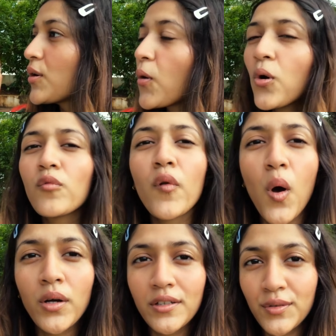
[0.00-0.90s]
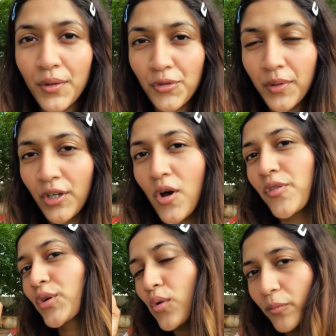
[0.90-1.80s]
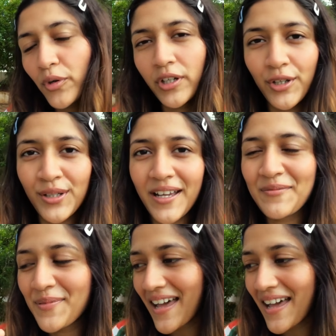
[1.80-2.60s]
whole vlog is going to be on the GoPro HERO9